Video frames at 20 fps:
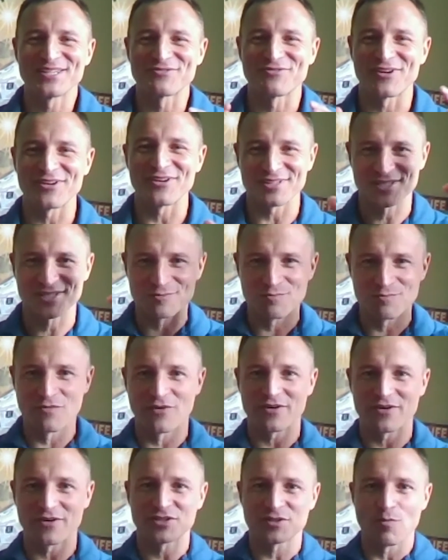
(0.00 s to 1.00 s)
Very,
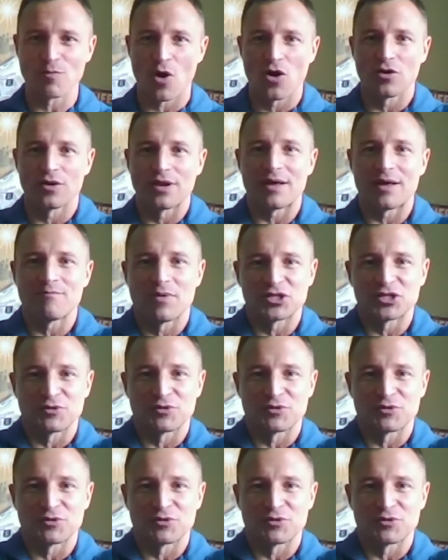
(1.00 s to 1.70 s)
very small, not much